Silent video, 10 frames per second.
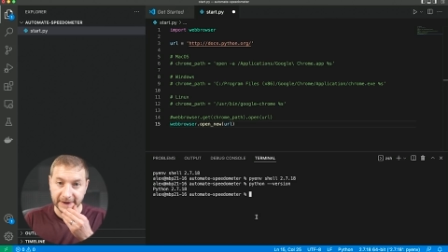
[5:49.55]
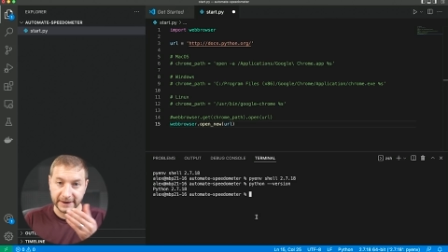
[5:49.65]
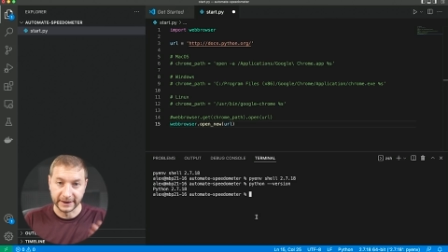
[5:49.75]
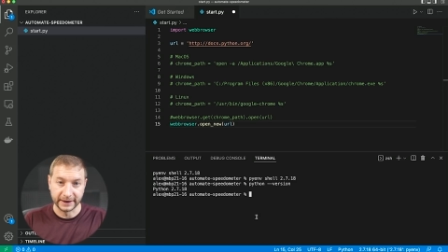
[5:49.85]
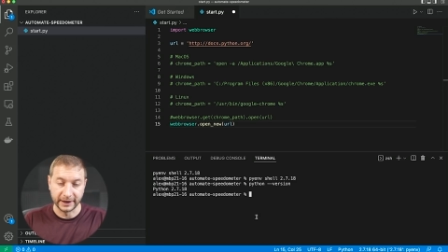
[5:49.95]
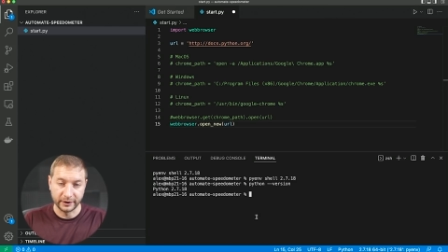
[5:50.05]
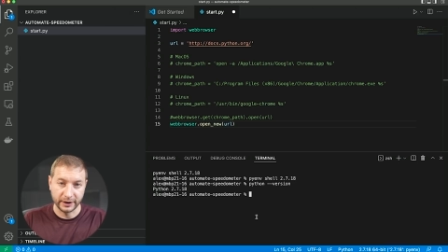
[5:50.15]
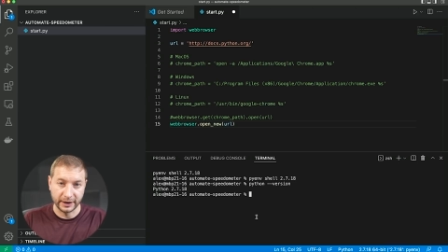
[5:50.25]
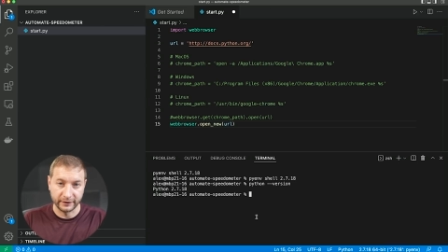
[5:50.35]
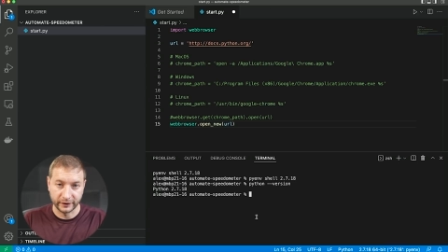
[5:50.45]
And I already
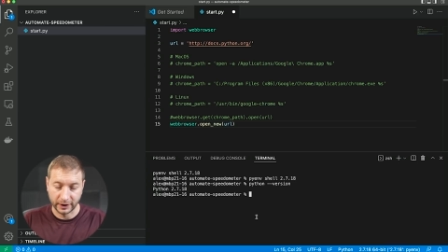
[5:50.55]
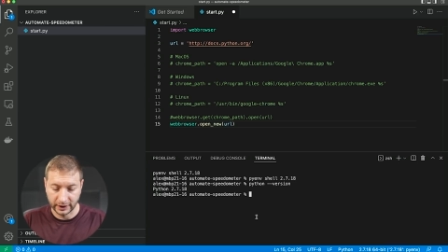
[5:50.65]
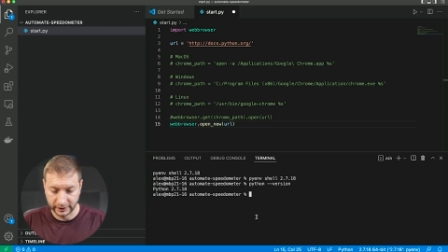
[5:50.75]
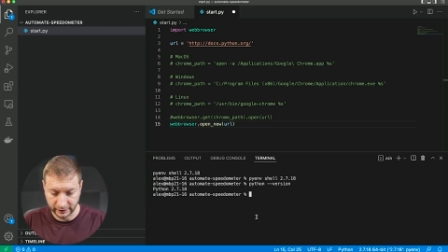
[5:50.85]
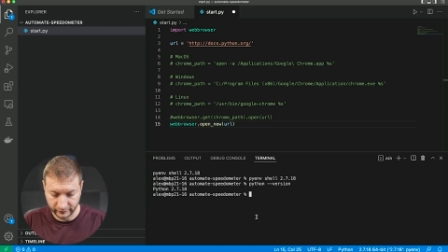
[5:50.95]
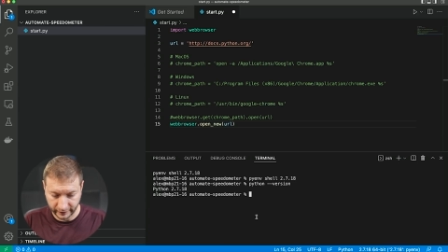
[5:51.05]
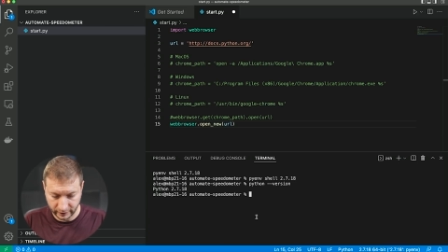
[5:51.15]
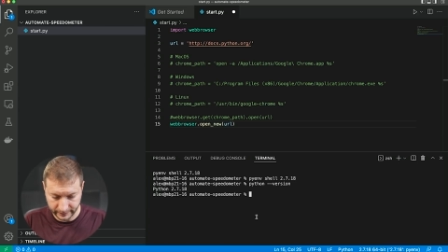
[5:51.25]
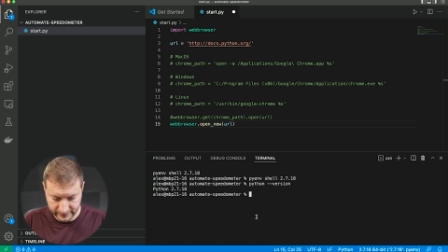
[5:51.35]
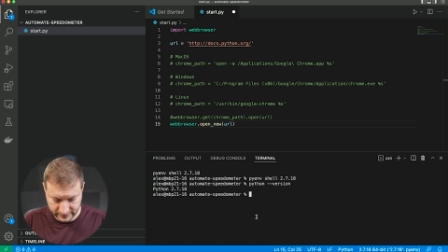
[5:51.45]
have Conda
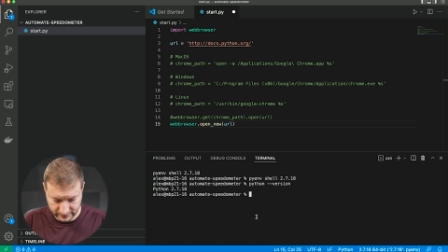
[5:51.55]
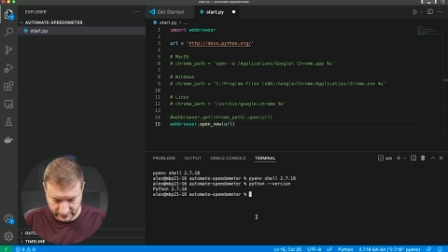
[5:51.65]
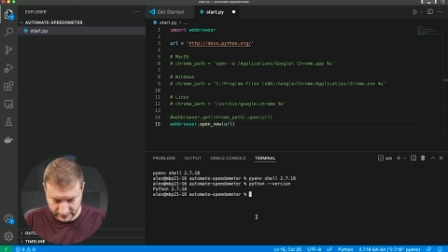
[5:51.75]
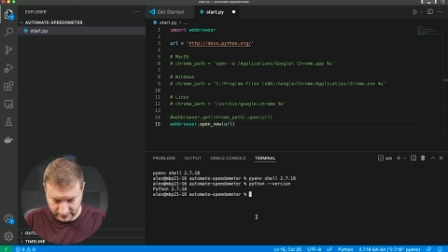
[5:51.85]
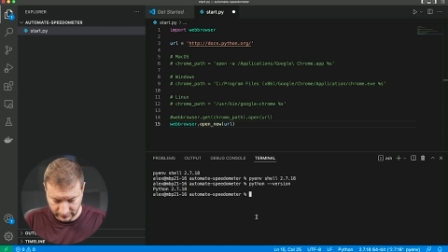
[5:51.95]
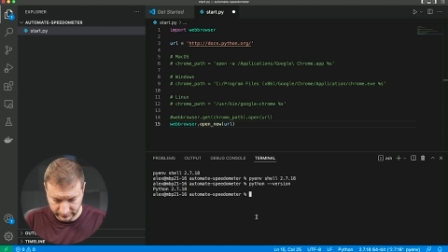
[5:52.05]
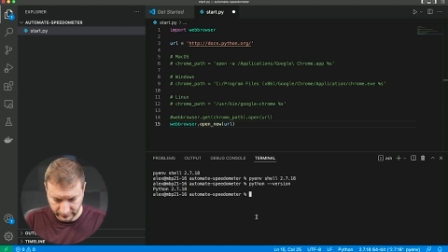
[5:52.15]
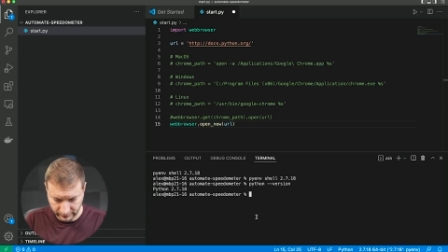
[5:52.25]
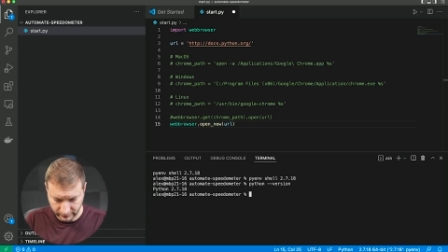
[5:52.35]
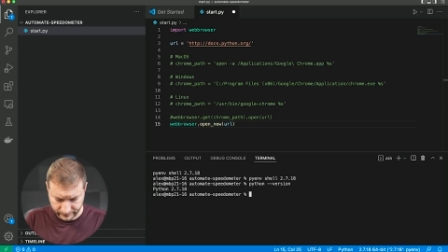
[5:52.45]
environments installed
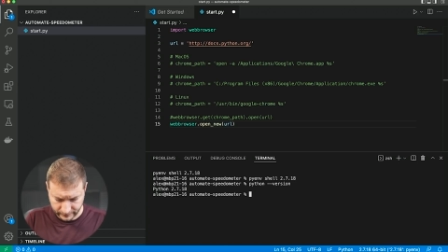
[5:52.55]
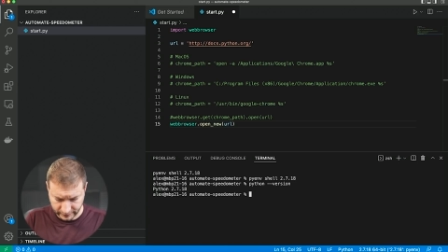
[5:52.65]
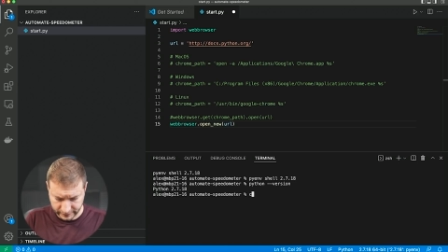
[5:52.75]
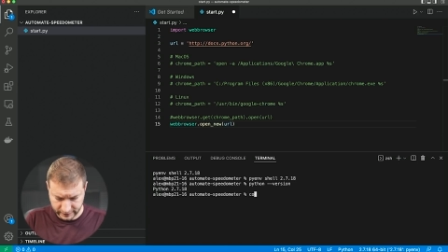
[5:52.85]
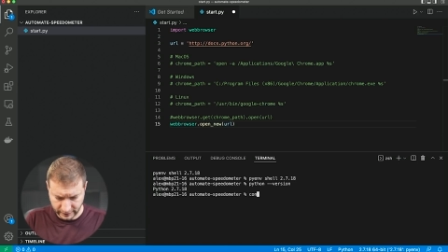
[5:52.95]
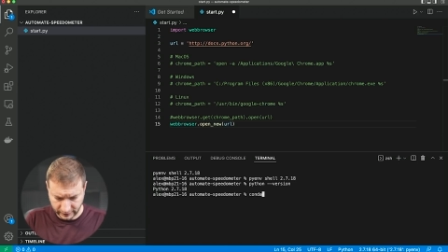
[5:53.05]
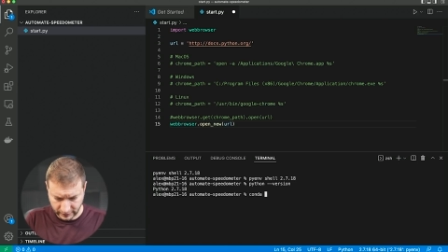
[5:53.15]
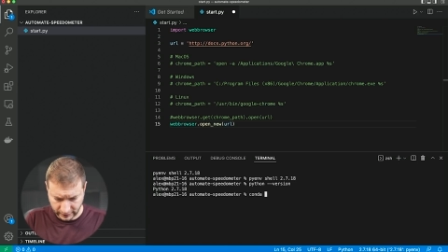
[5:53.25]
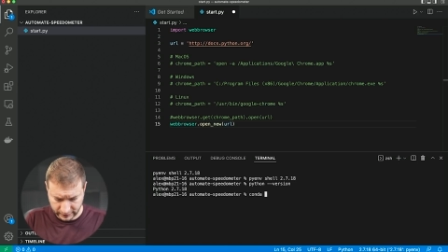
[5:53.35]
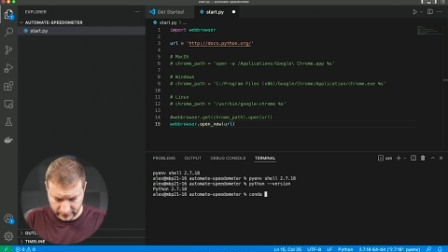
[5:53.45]
here. Let's see,
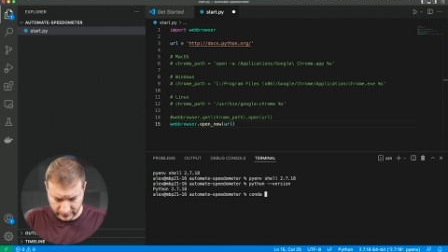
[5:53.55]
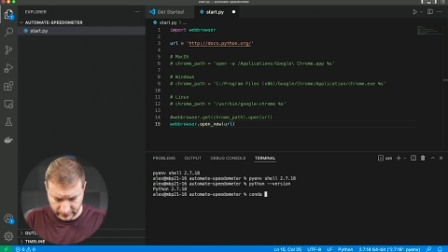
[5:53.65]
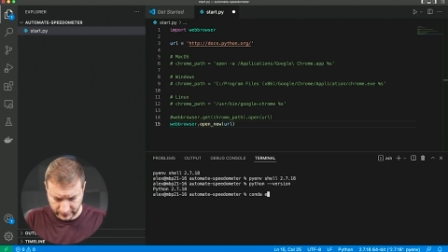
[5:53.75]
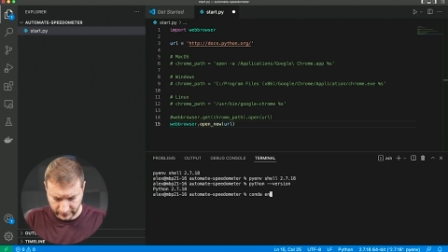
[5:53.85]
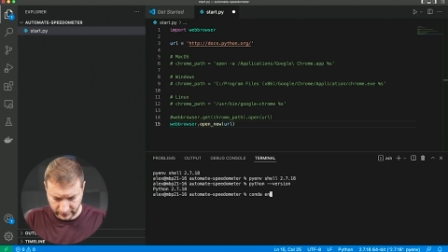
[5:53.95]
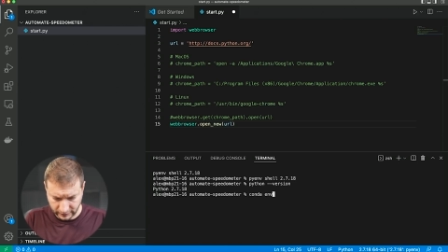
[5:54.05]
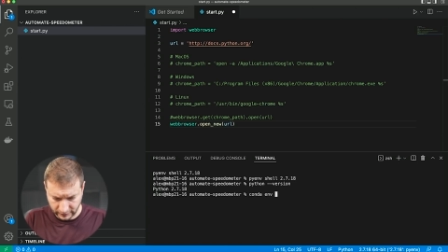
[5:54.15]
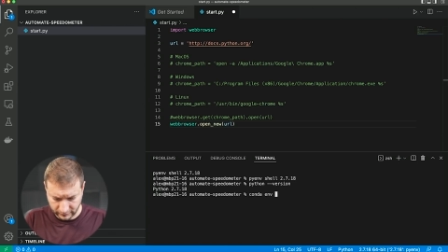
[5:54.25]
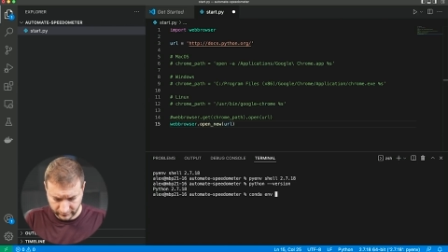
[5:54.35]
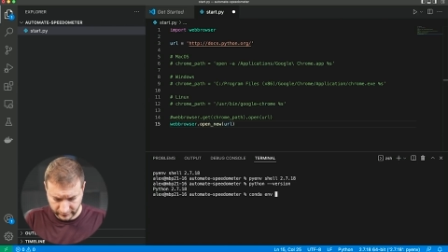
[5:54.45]
Conda,
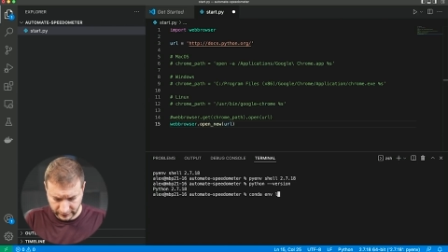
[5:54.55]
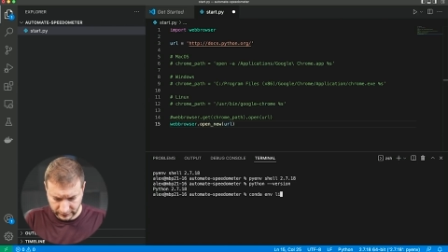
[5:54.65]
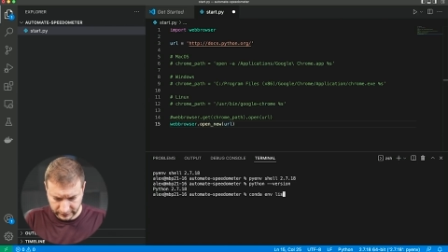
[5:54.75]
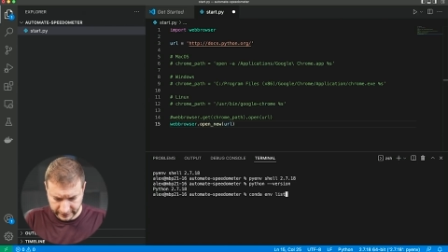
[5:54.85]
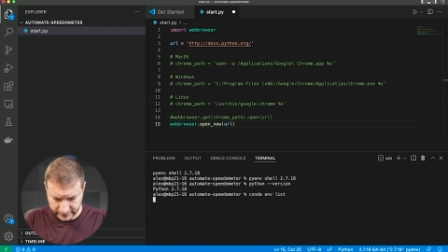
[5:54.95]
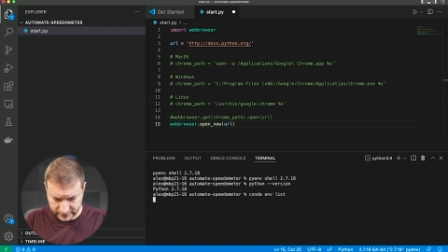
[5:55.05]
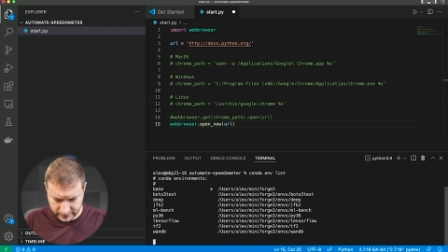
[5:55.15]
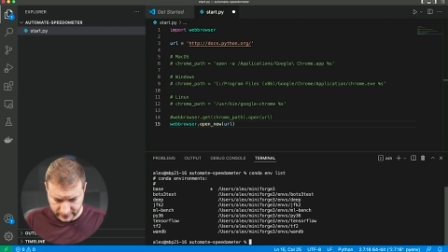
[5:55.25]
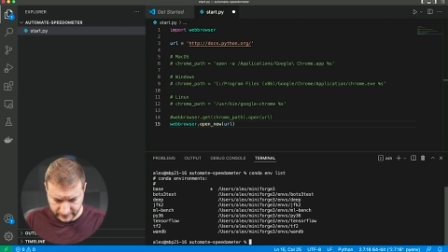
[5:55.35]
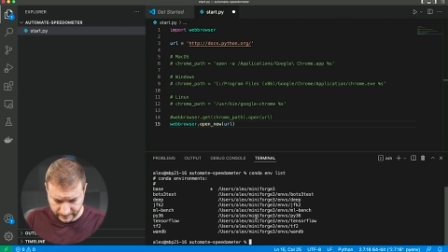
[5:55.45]
env
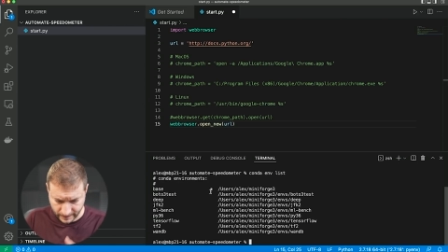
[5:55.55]
list.